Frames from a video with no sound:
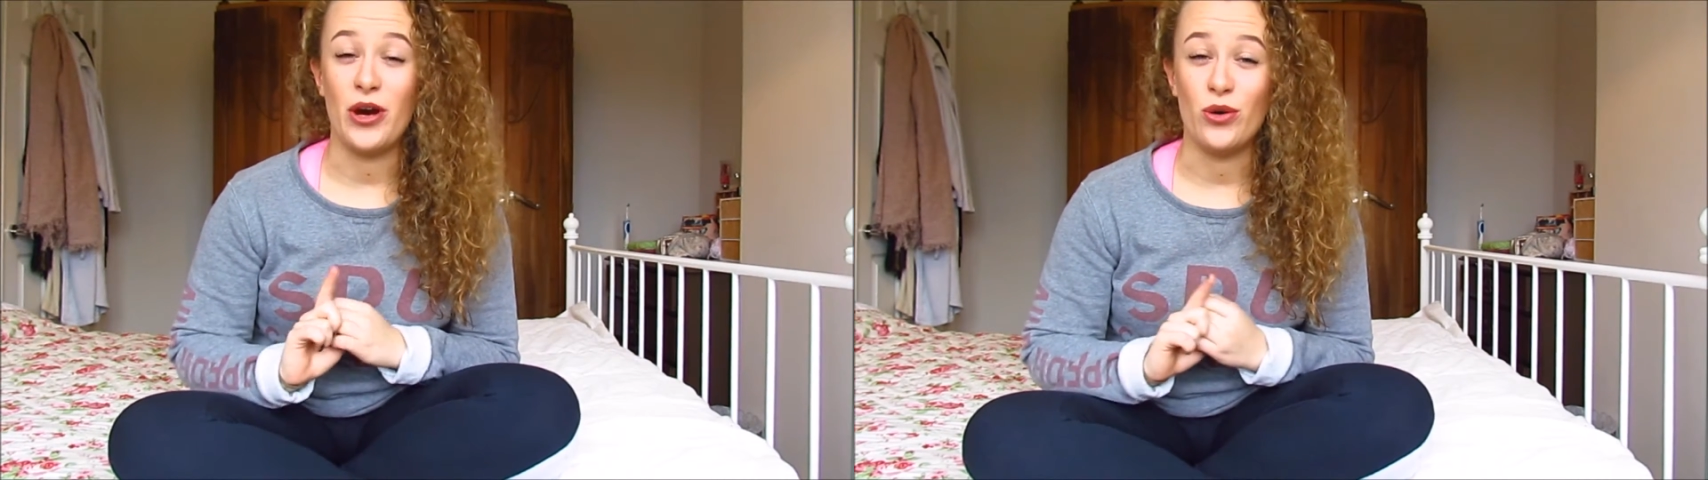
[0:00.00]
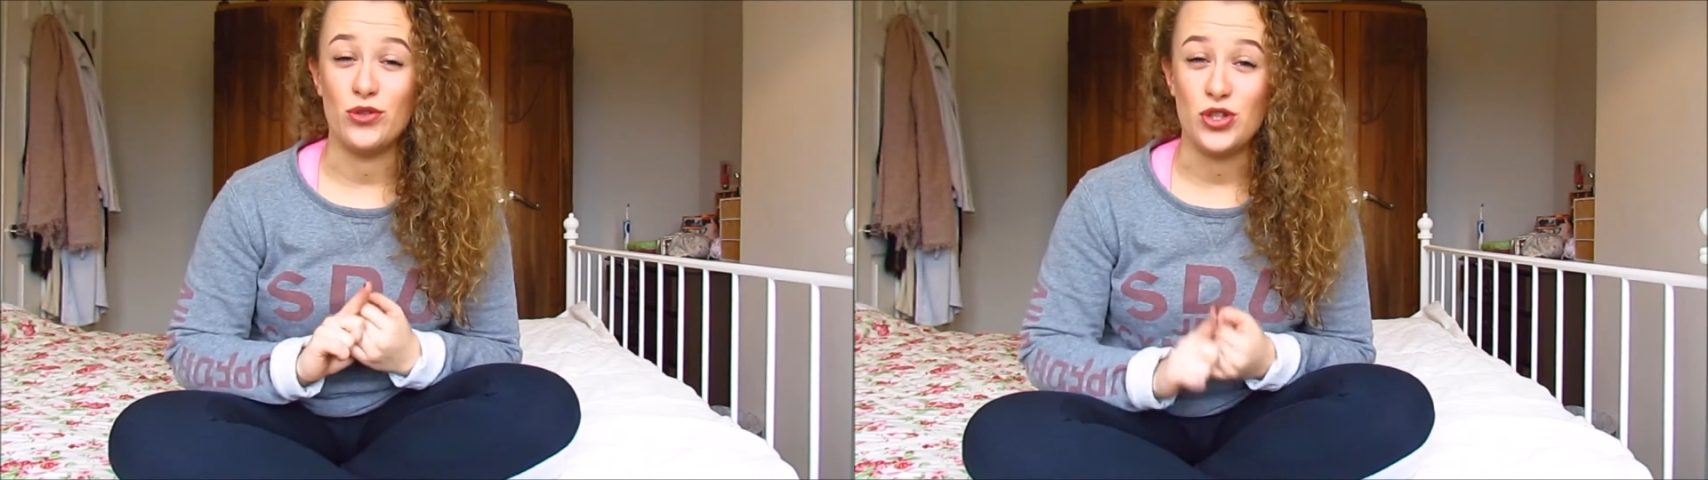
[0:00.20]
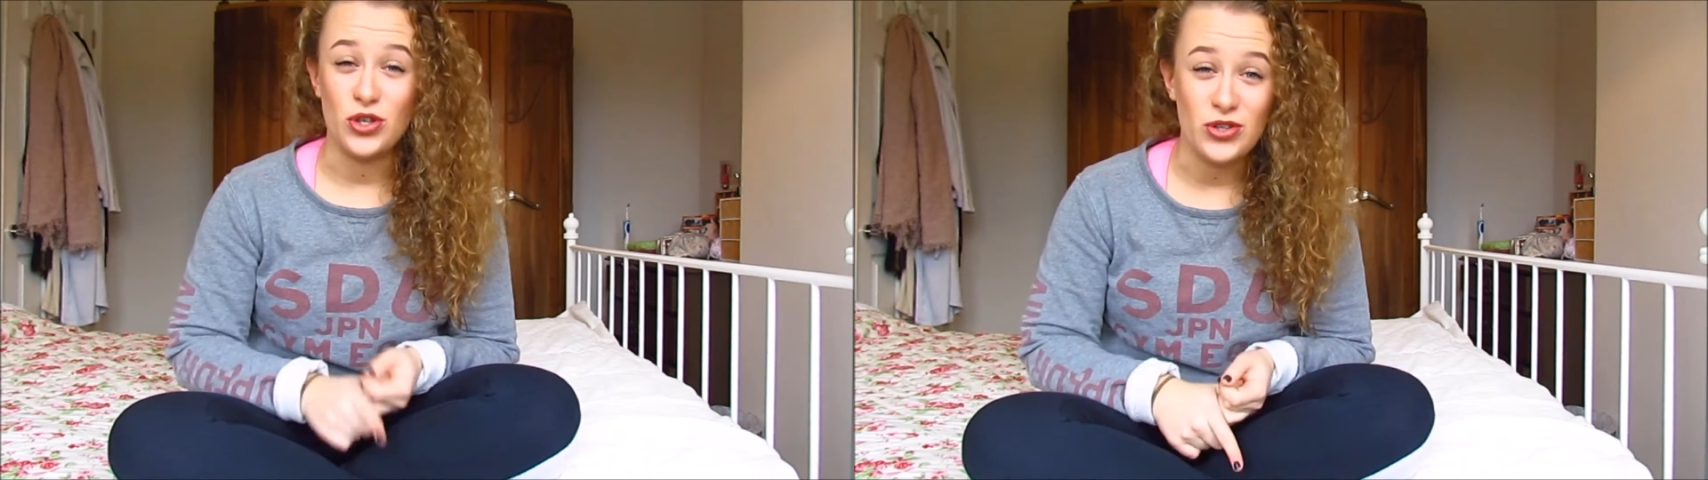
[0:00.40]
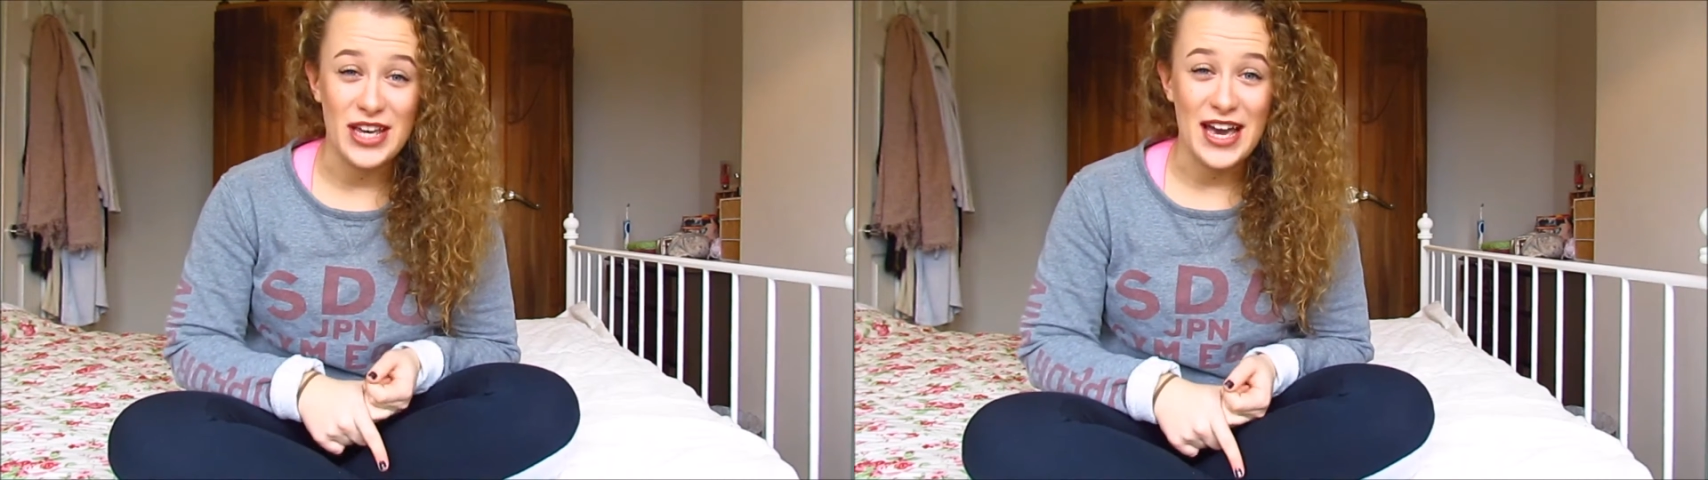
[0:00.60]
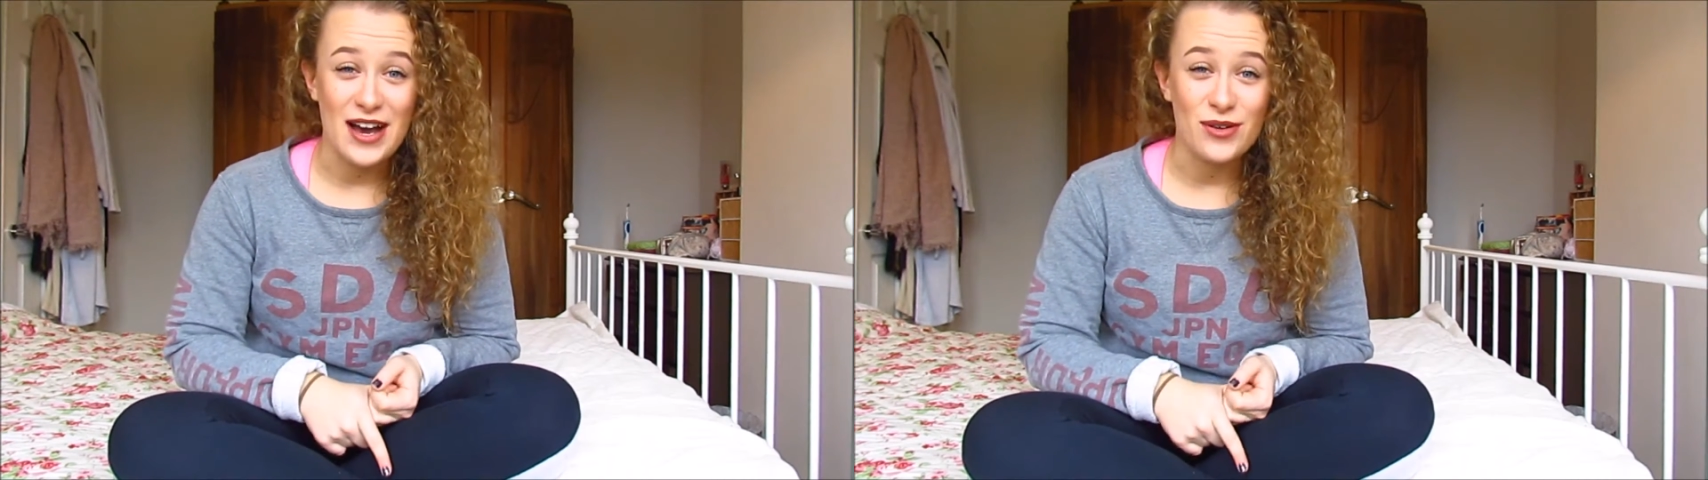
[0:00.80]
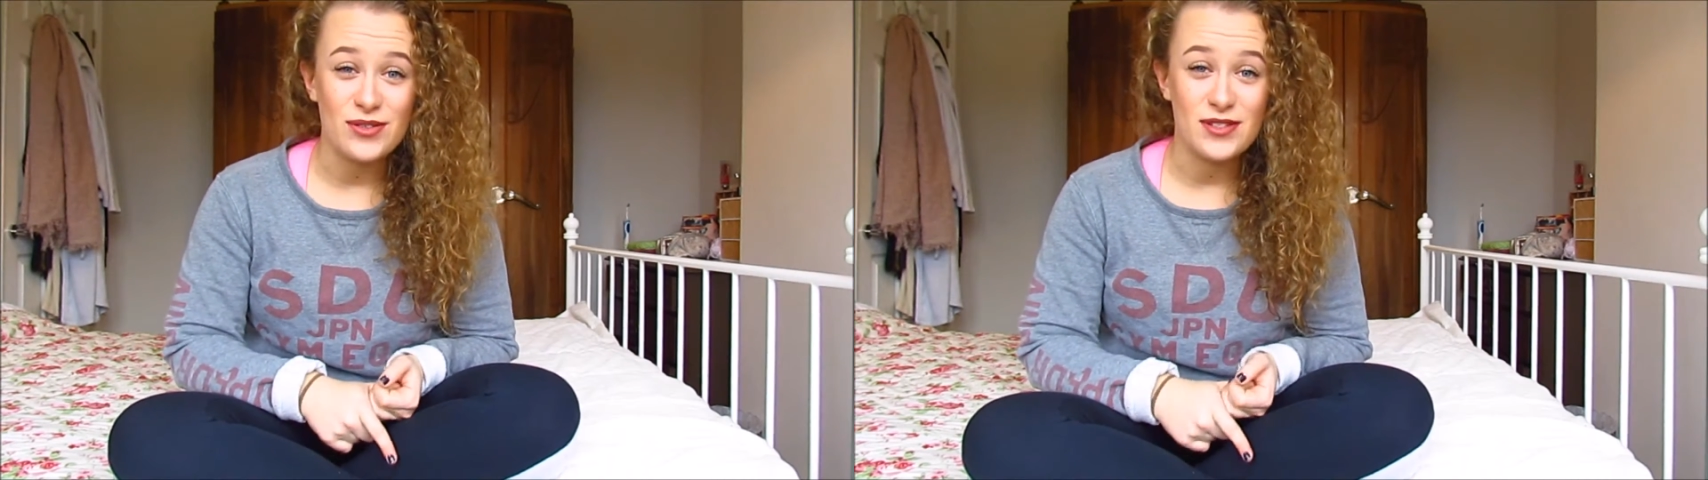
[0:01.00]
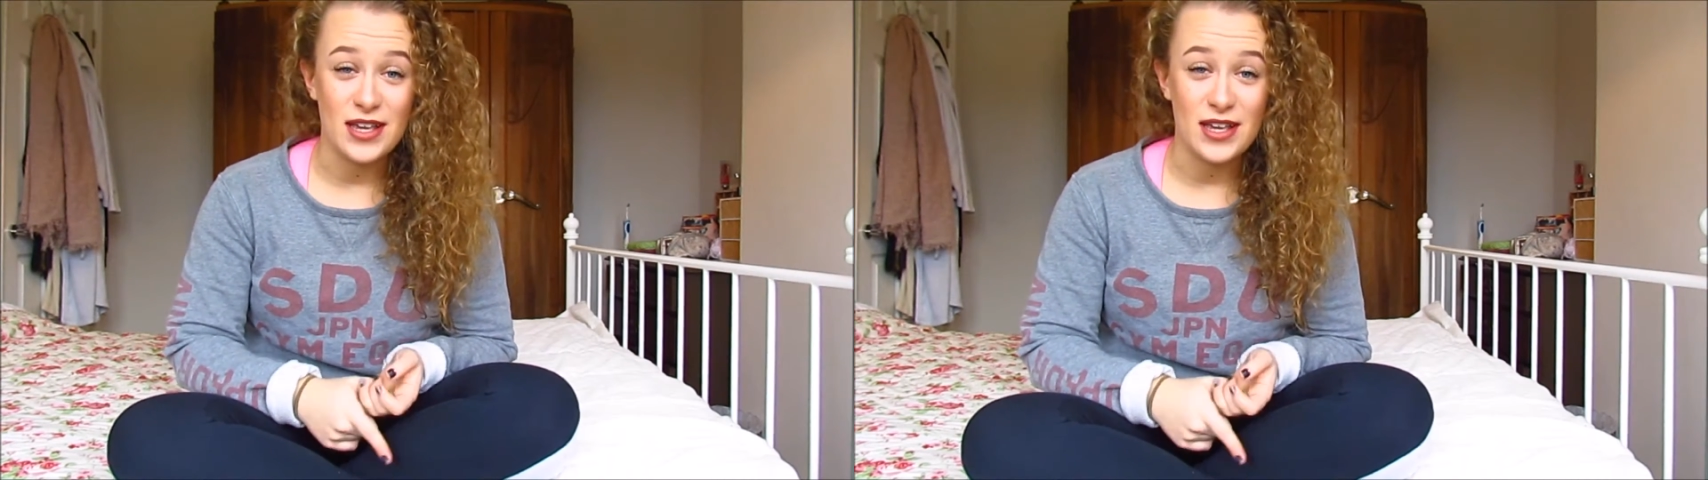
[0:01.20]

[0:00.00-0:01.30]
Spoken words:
old uni house.